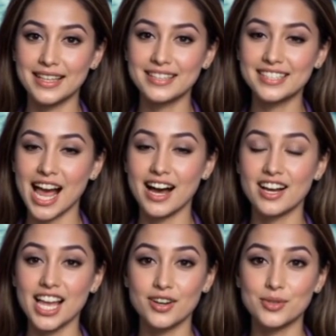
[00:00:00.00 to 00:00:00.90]
guide
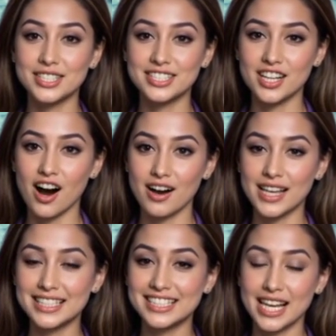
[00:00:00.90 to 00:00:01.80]
on how to install
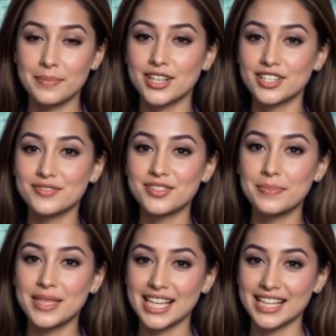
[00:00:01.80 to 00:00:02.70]
and set up a new
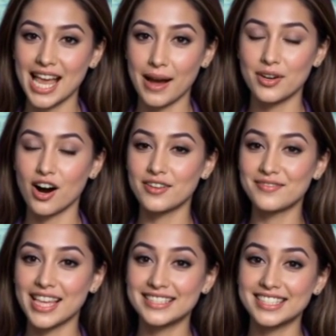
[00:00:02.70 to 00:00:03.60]
VPN app called
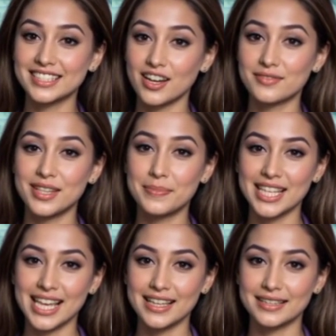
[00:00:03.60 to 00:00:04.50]
Fancy Tunnel
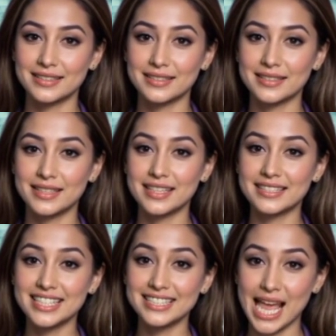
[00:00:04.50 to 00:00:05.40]
VPN.
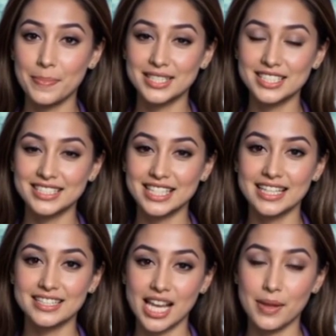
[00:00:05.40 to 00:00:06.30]
This app is
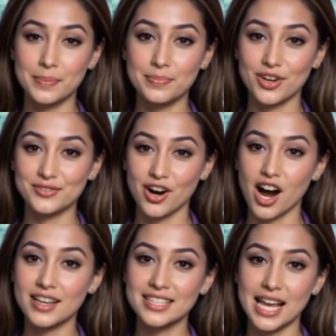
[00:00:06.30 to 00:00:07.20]
designed to help improve your
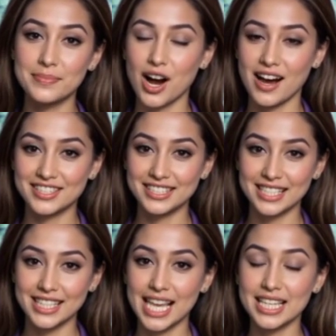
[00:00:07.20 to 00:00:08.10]
online
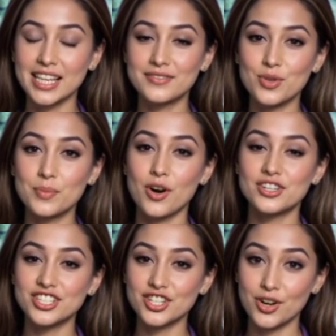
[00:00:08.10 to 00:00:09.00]
privacy and give you a more
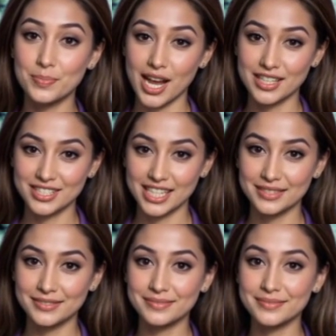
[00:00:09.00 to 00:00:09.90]
secure browsing
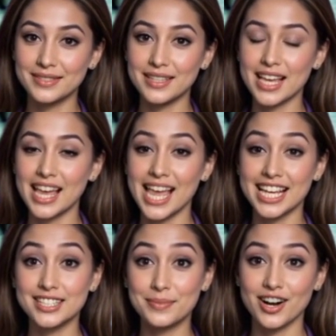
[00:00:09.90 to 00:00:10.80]

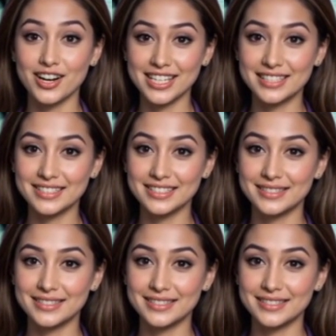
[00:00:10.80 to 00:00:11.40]
experience.